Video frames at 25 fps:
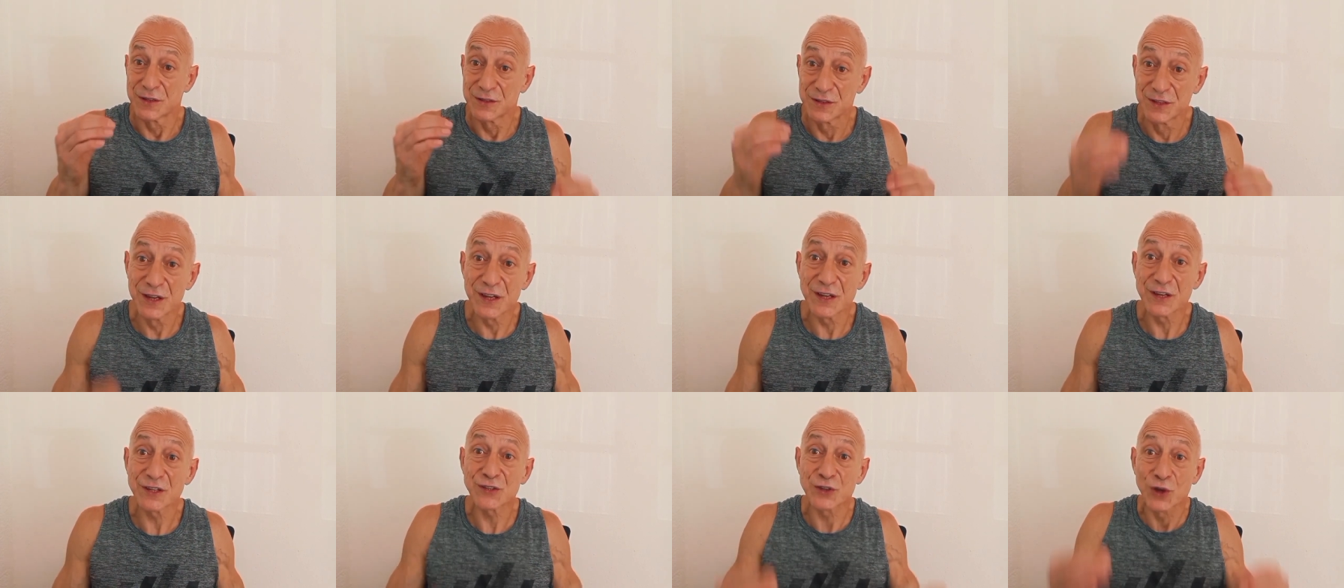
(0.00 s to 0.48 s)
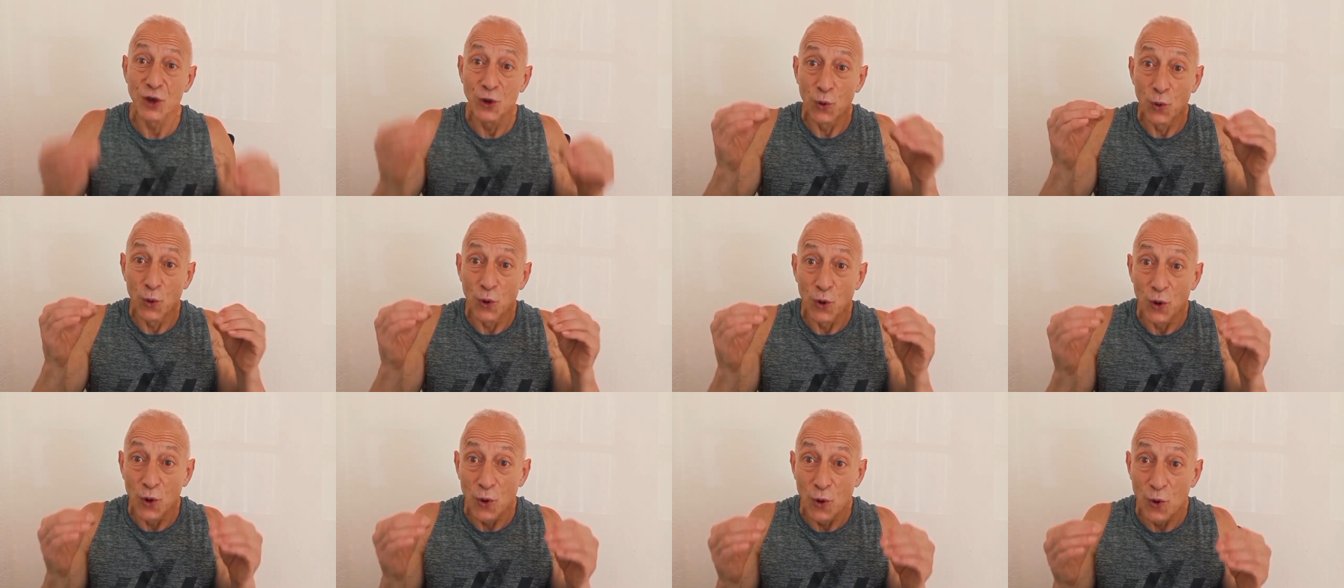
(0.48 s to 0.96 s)
This
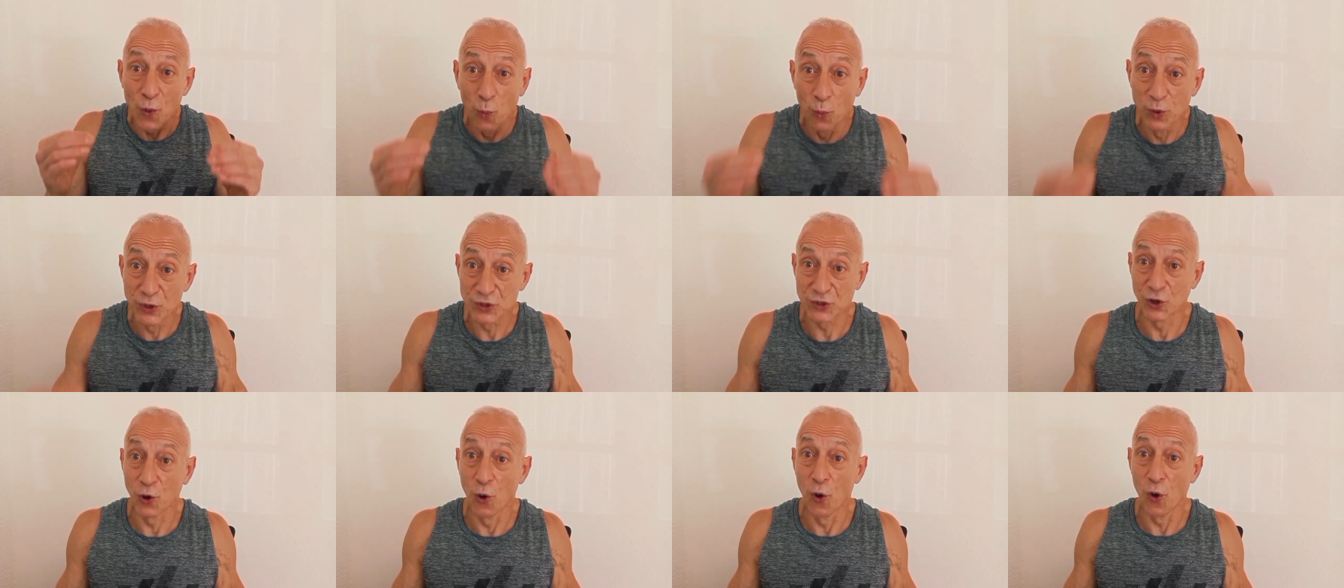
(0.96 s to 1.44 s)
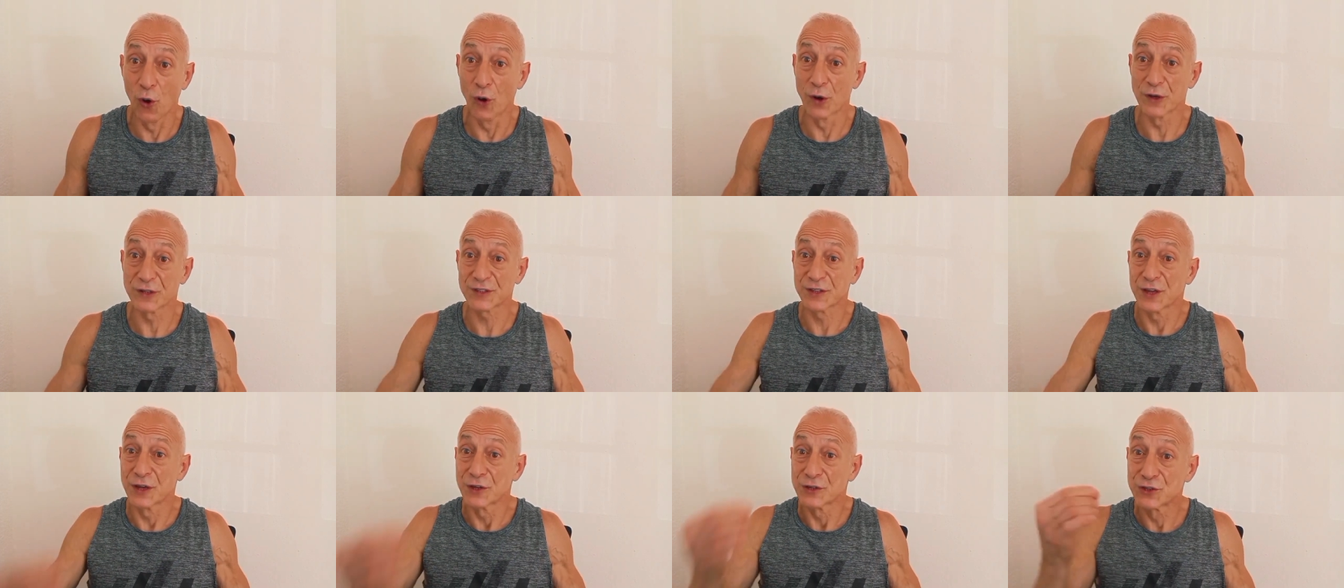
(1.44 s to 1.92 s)
was
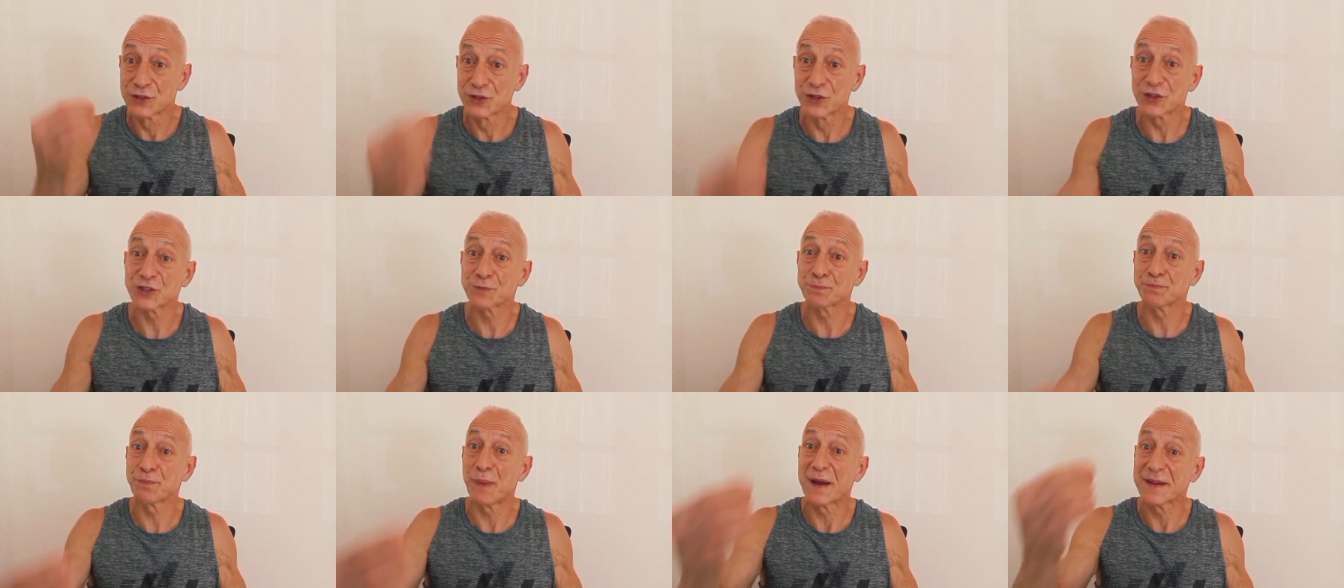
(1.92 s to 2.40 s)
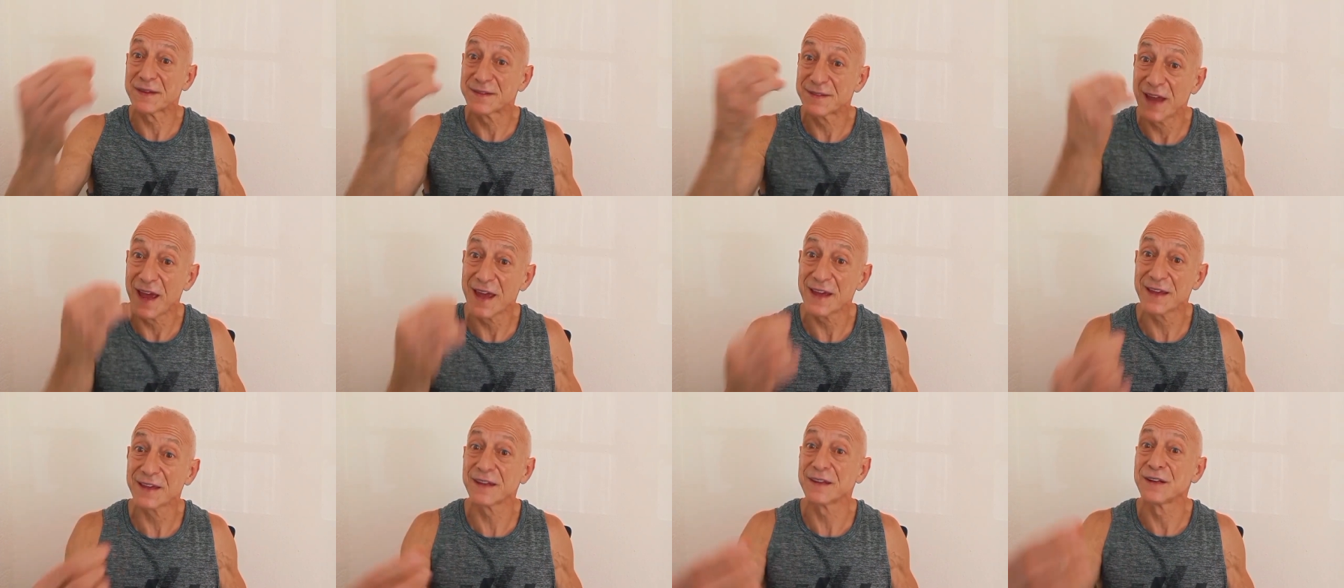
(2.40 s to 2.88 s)
caused just by
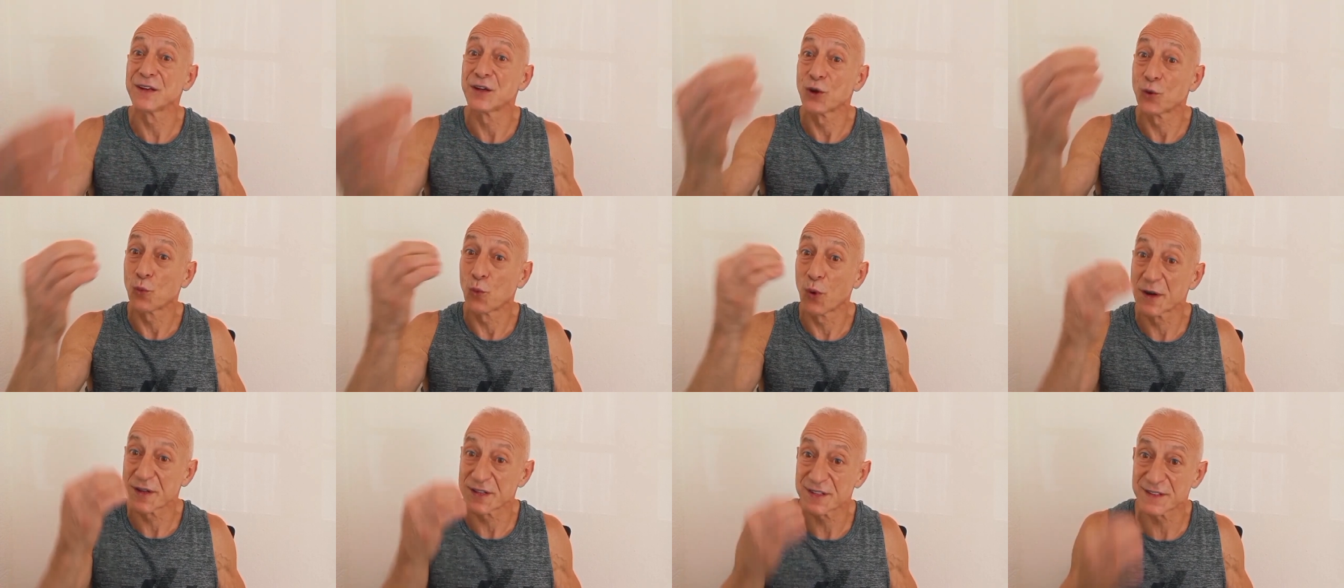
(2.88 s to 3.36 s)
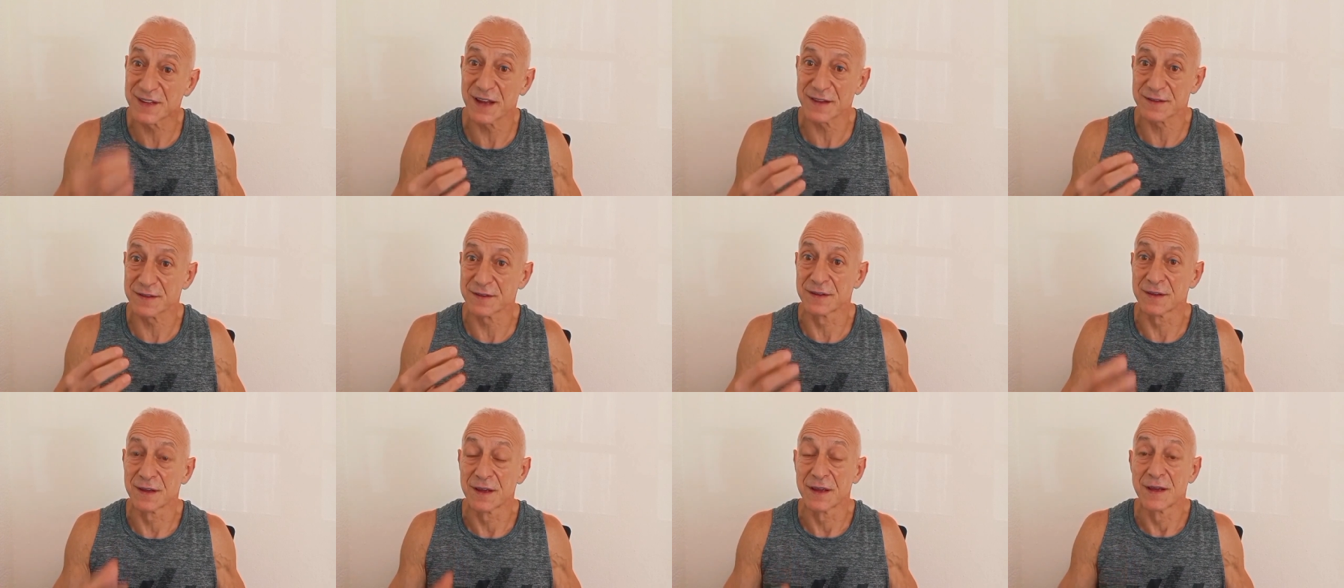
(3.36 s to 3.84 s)
taking
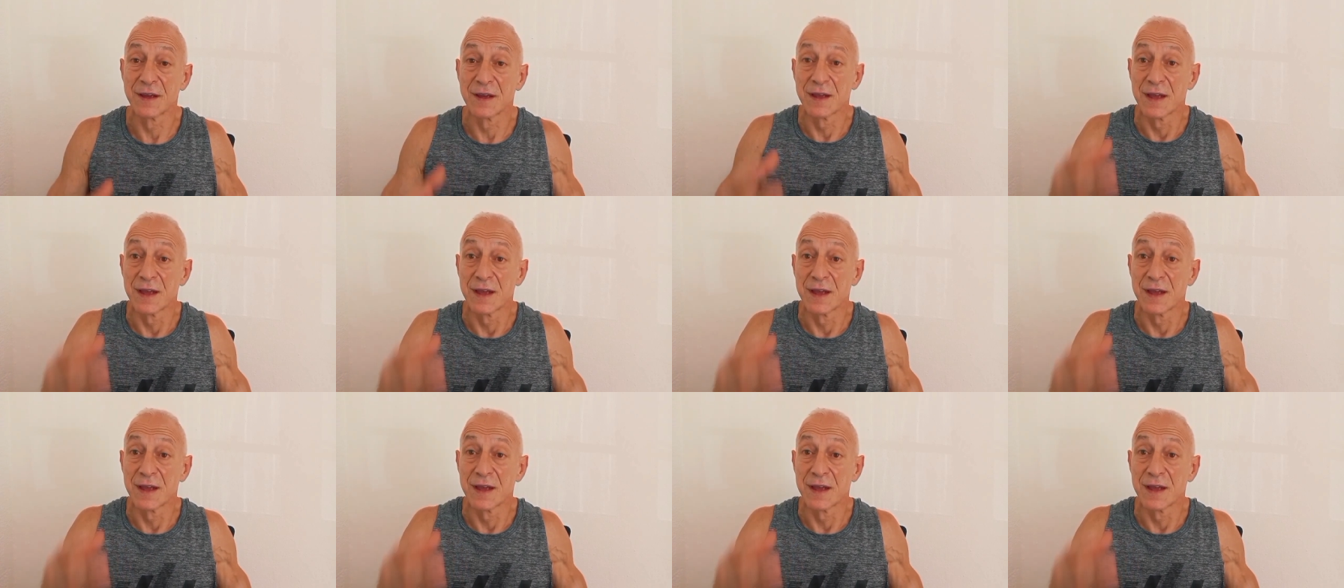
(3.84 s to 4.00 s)
quercetin.